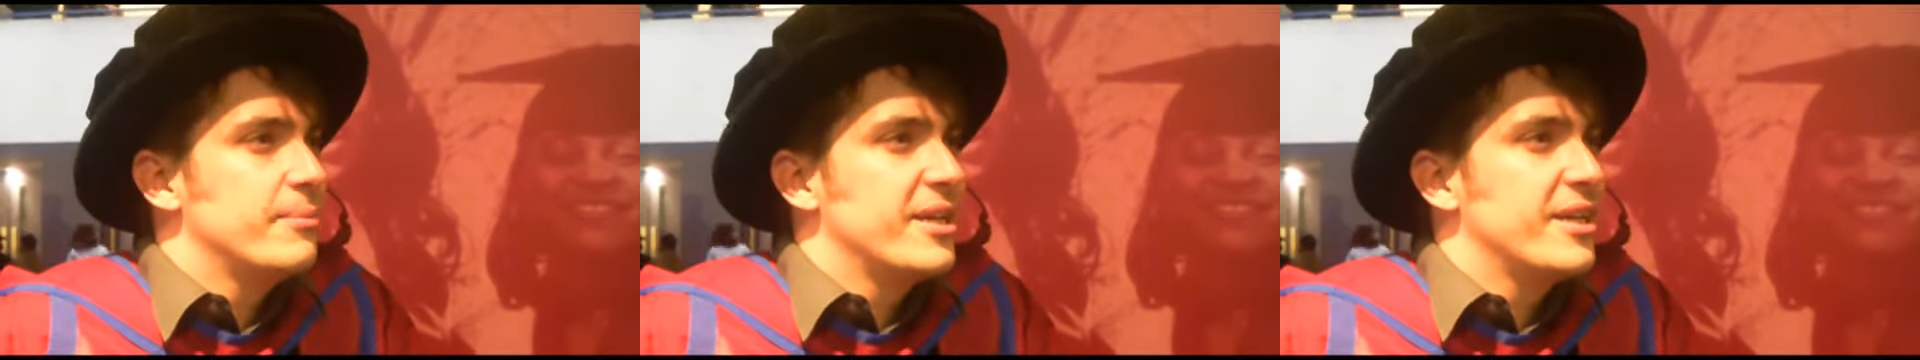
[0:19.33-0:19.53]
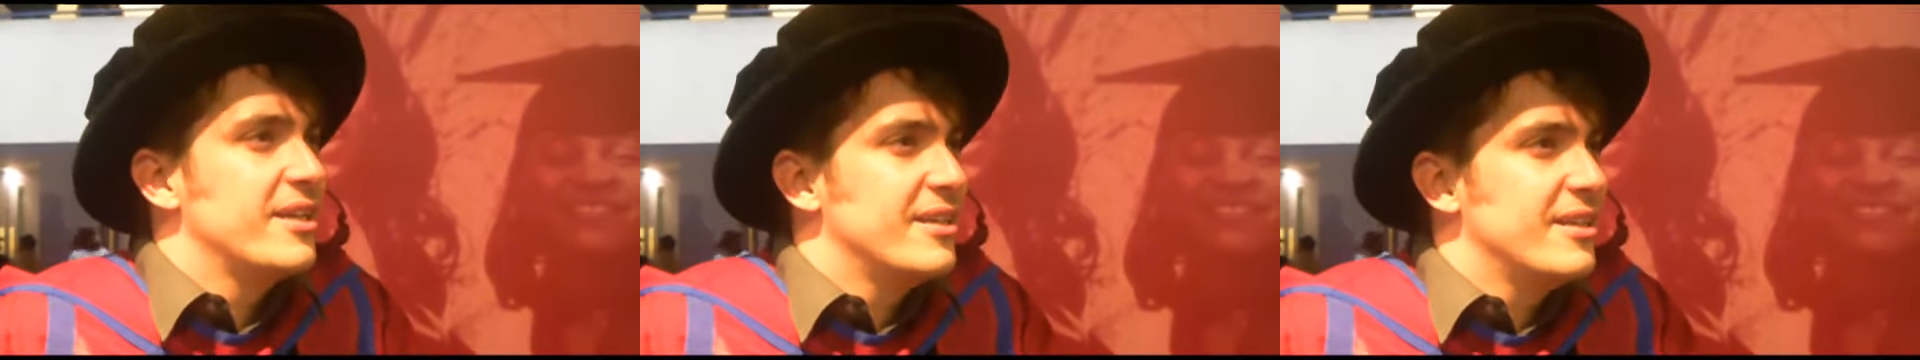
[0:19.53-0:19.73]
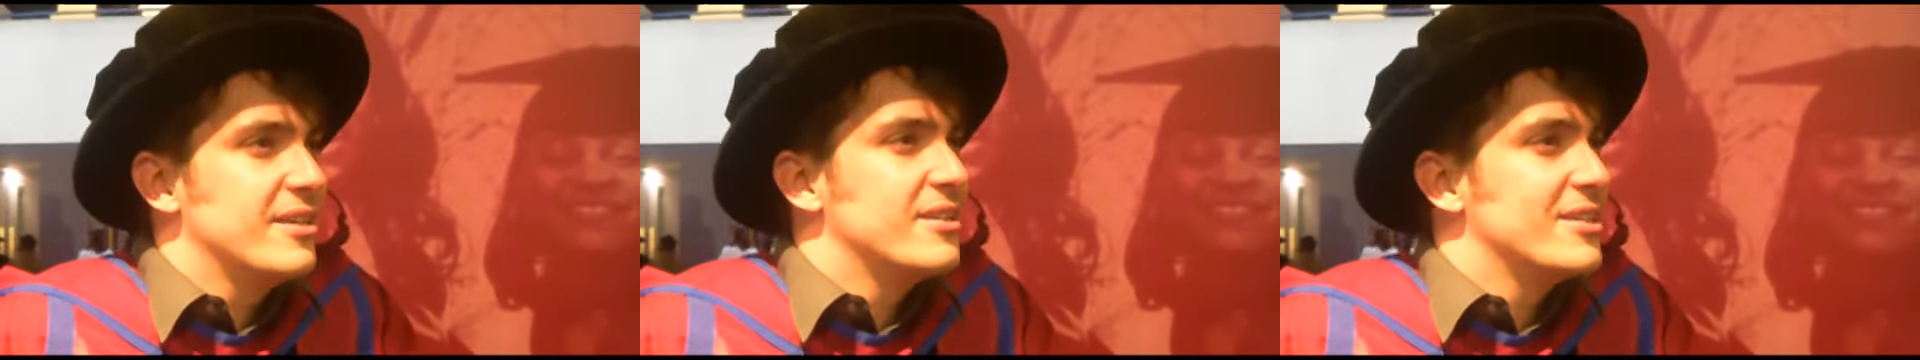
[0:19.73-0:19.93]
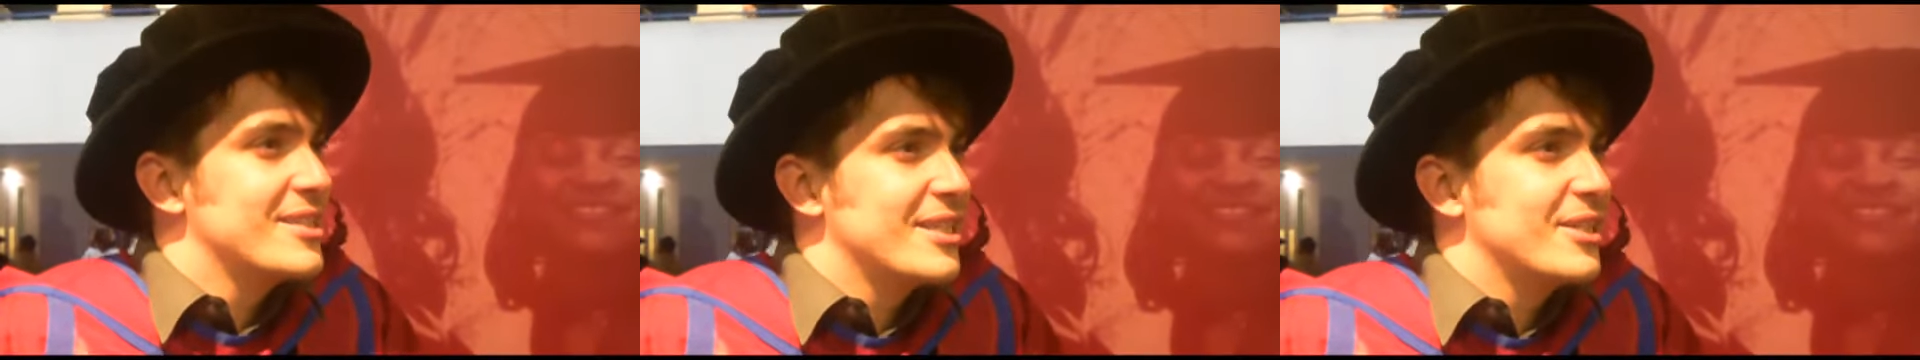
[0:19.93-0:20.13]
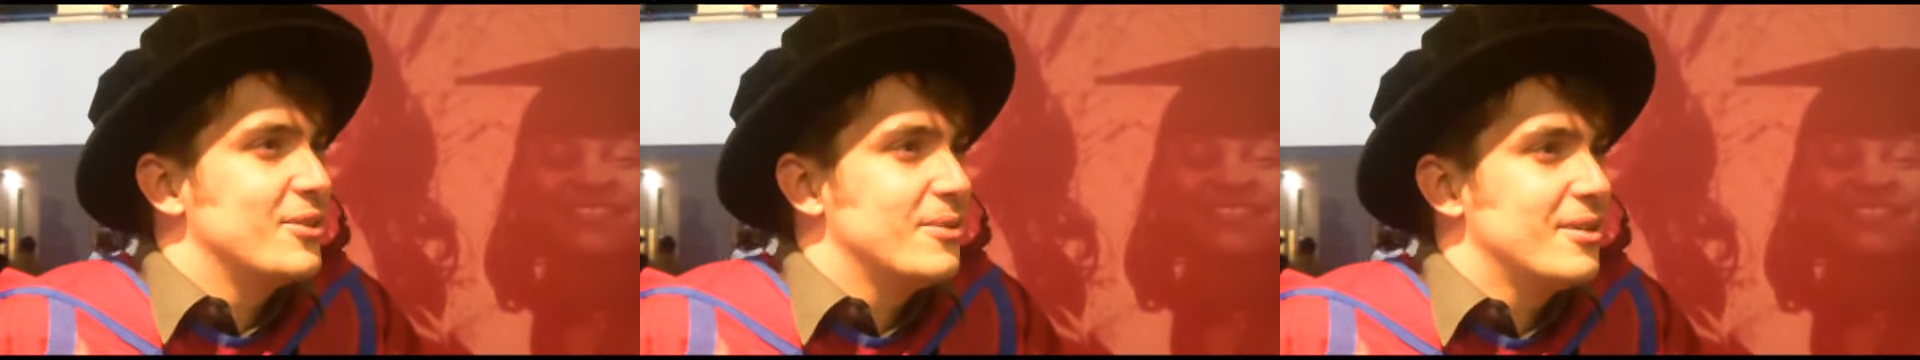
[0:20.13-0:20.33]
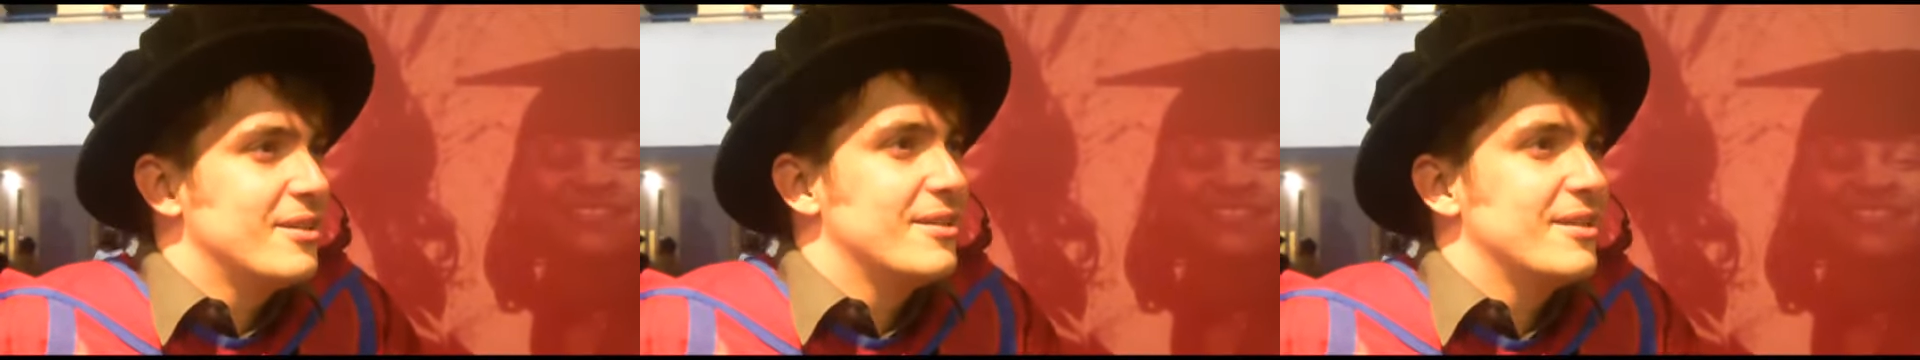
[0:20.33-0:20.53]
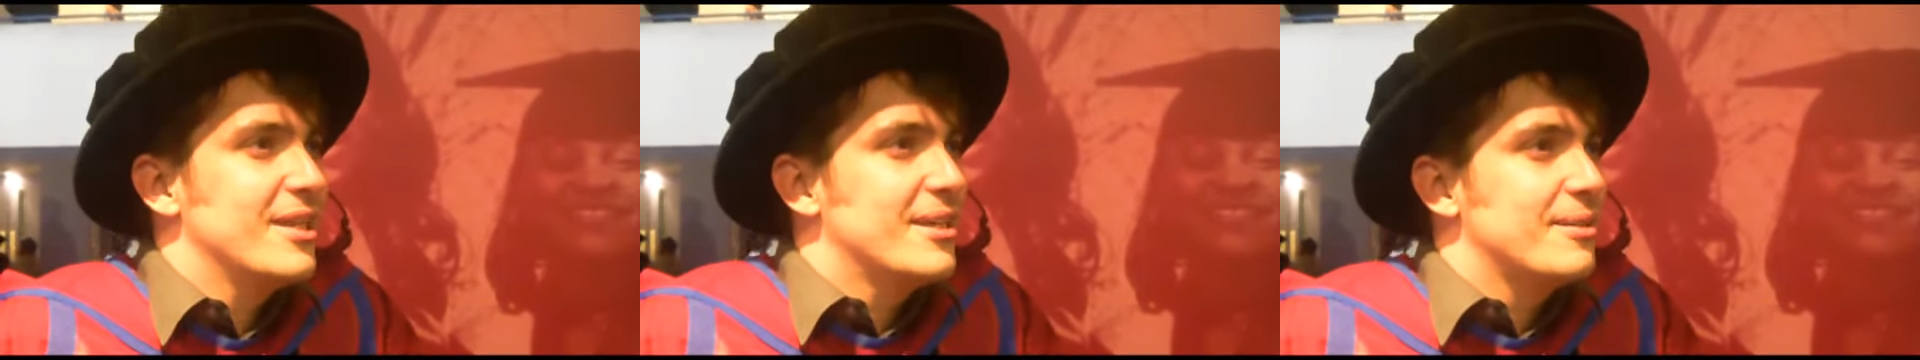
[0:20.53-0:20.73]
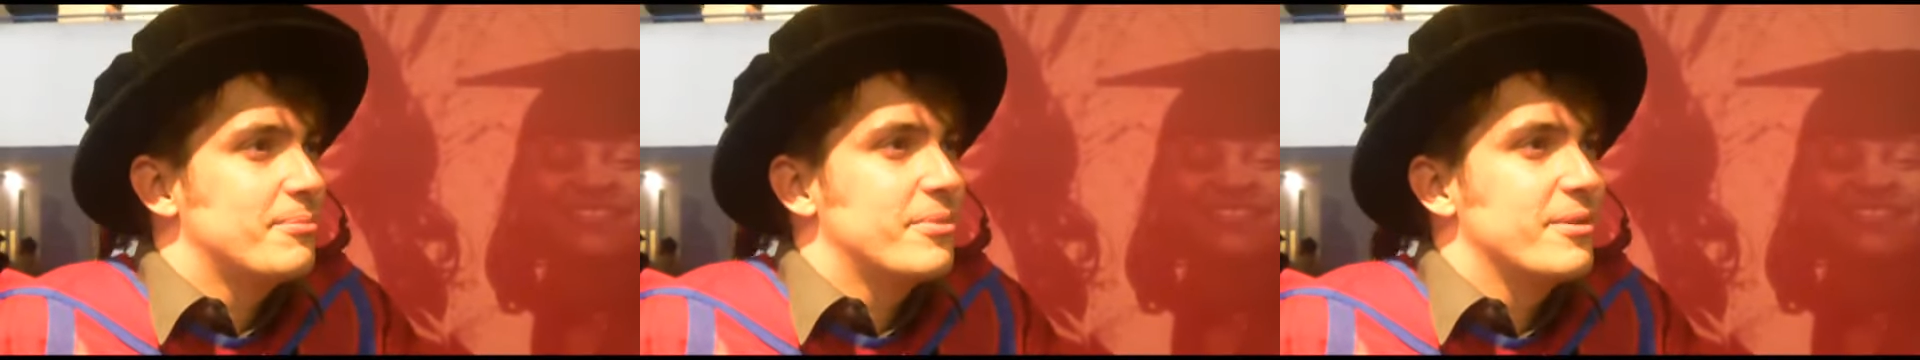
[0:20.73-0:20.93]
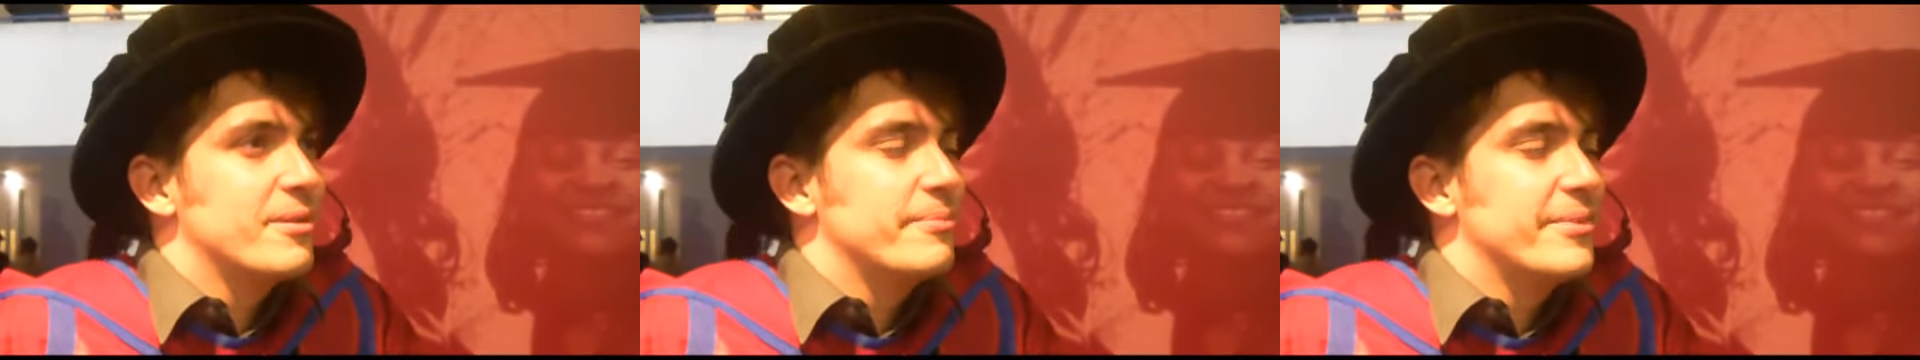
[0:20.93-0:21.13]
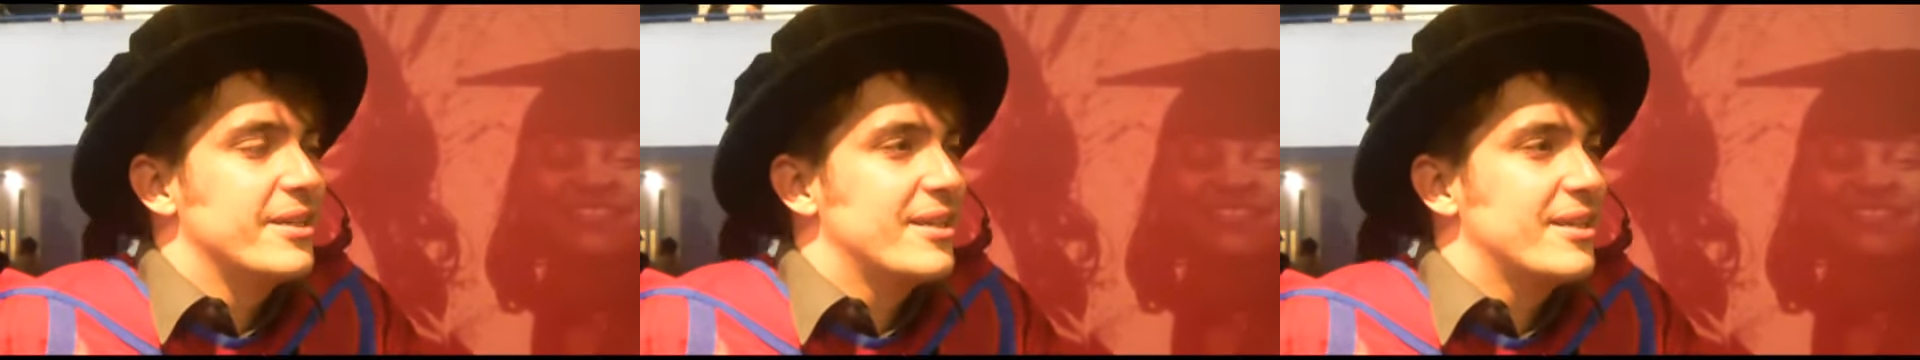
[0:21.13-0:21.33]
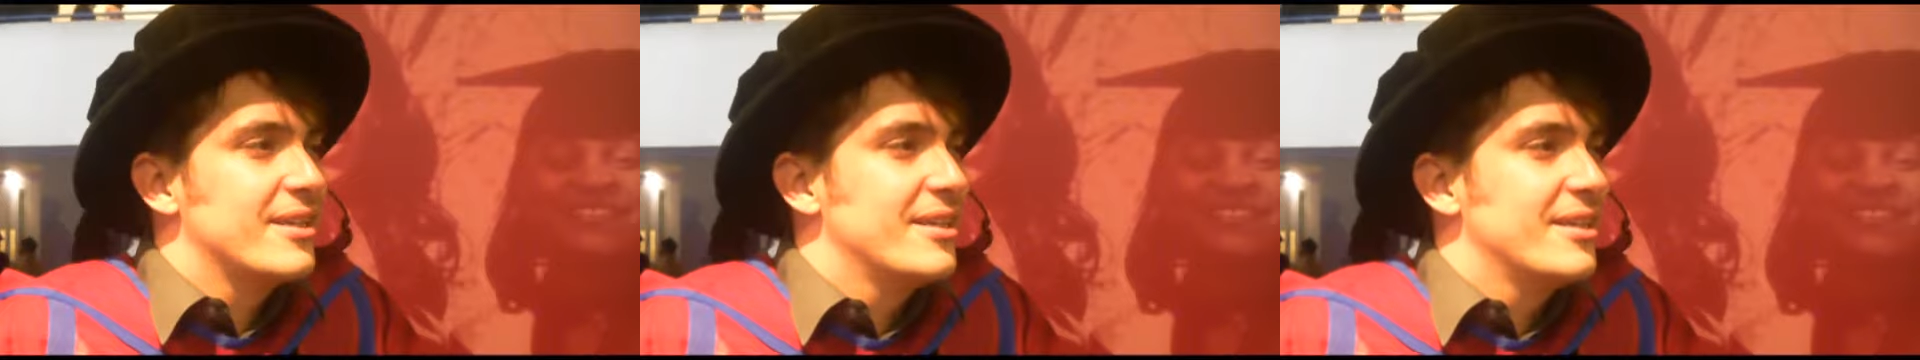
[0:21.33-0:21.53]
many years that you learnt at Birkbeck,